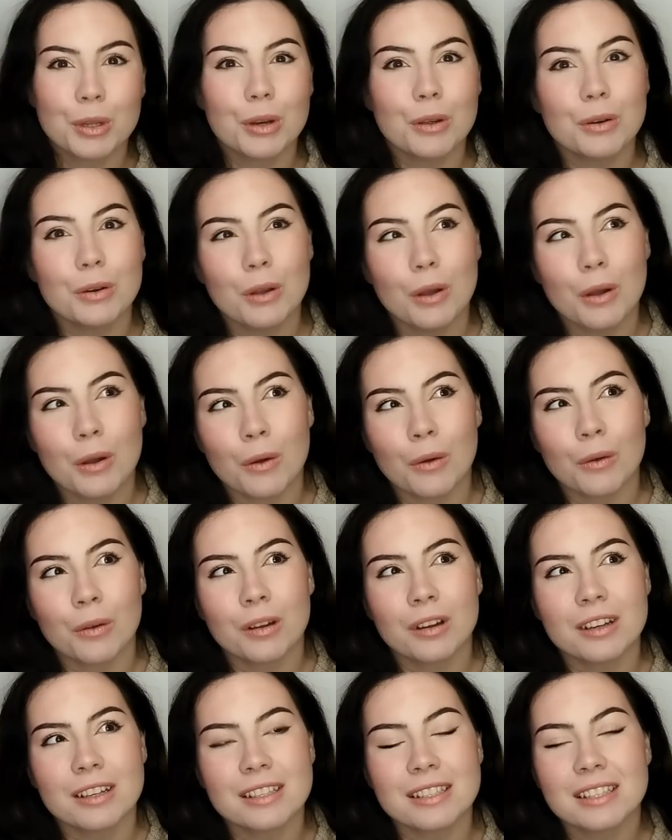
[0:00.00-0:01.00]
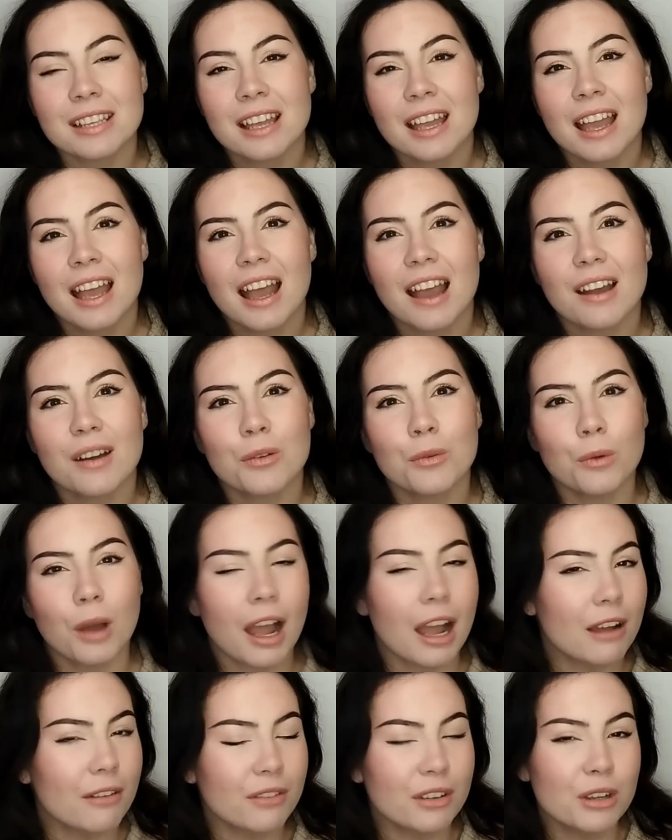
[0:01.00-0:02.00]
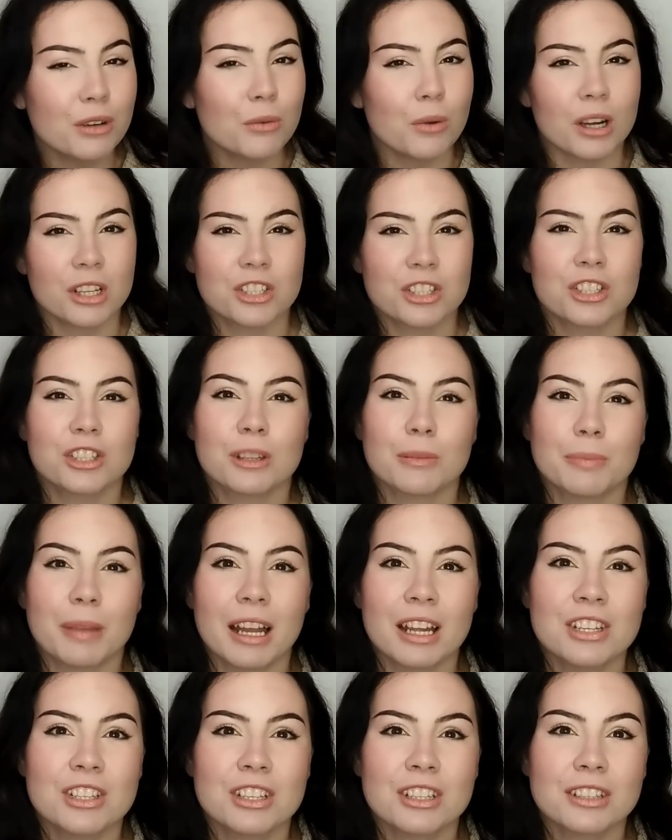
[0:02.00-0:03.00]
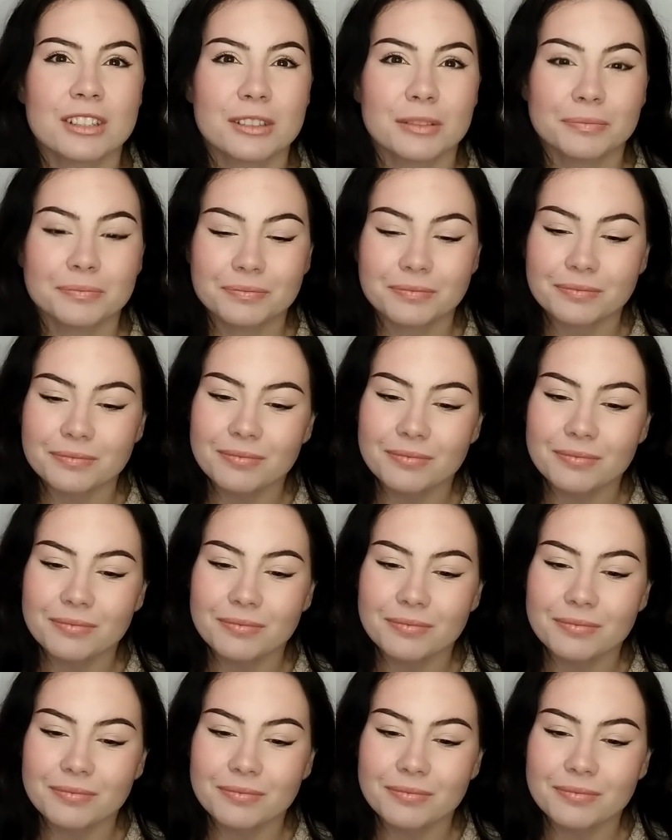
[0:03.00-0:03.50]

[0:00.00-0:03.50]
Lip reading: We don't know, because having watched the pageant,